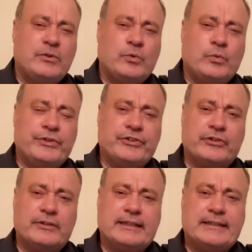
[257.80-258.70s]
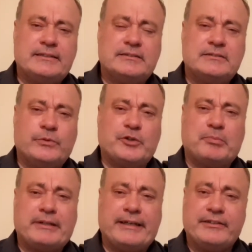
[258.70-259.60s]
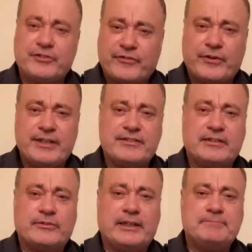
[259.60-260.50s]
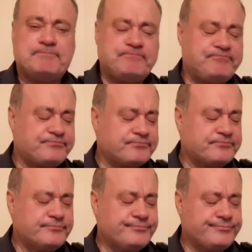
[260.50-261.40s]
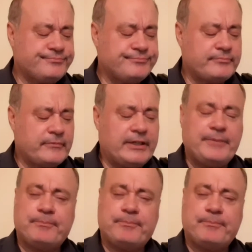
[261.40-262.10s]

when you're playing and you're phrasing, right? Right?